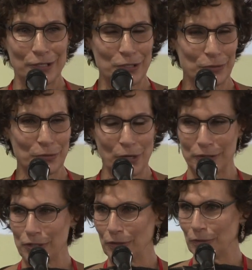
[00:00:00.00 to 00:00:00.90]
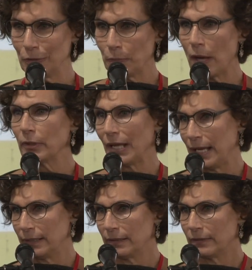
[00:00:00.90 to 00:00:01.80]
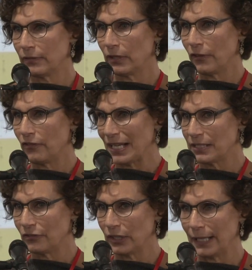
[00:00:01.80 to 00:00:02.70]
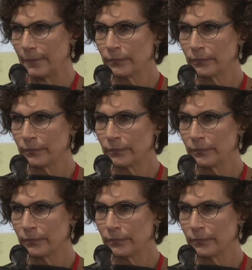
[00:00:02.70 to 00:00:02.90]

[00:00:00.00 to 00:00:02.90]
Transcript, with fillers: to, to promulgate very effectively.